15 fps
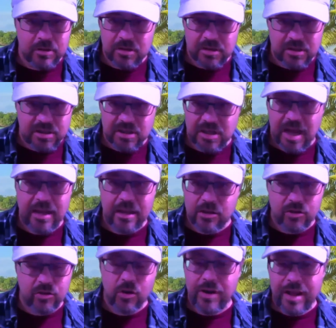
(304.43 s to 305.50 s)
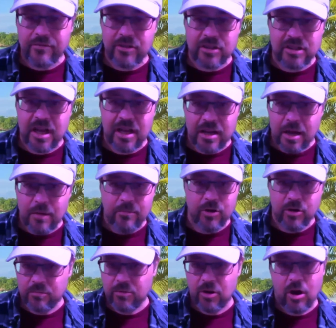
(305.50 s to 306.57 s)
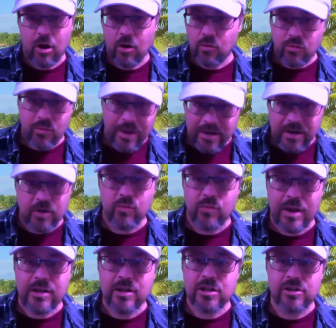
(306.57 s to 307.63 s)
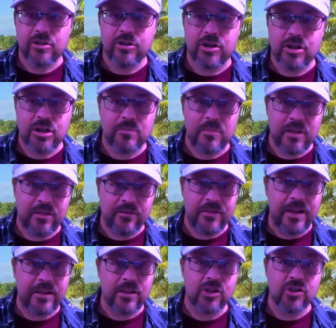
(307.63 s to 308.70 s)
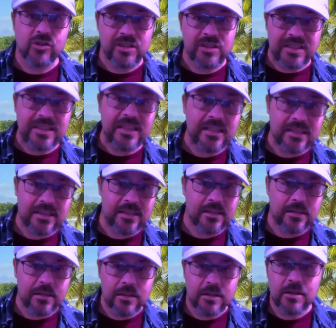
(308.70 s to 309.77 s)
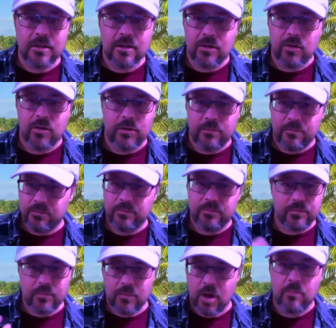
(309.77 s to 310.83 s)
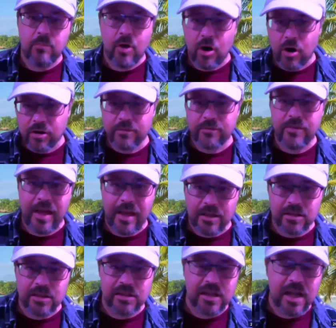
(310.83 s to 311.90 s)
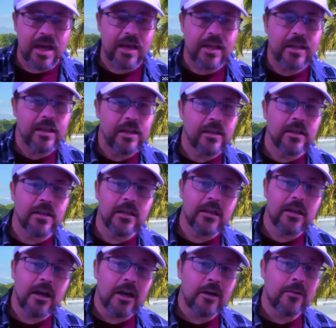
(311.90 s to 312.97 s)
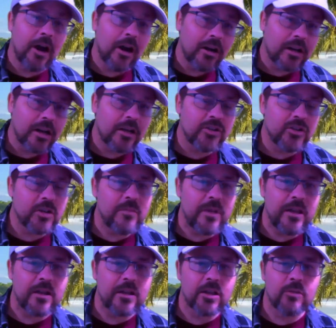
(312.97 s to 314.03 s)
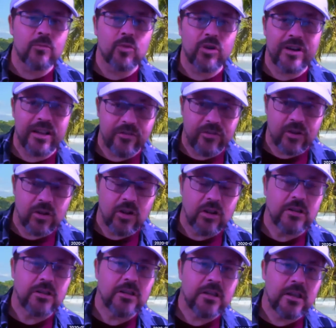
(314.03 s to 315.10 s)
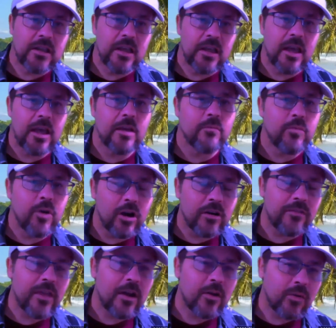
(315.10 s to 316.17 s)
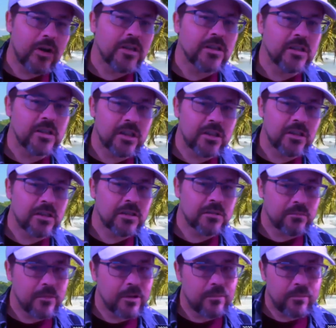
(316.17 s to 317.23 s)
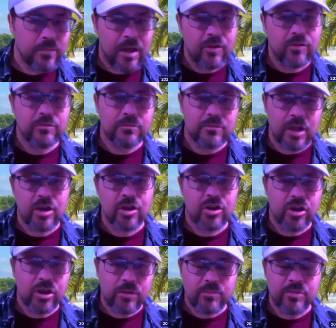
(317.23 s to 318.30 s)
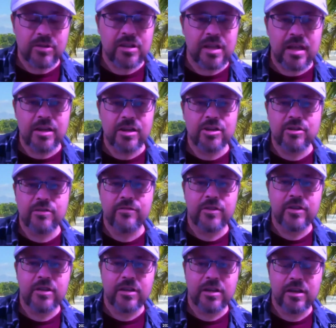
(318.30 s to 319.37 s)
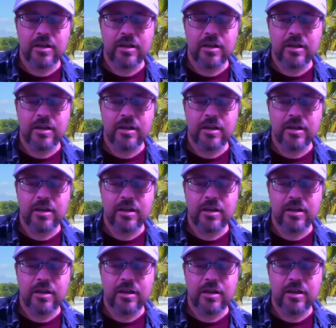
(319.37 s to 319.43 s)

sign, you don't have to sign up. You're already registered just by the fact that you're a citizen, or a part of that society. Our country made it a little more difficult. And part of that was there's about a good percentage of the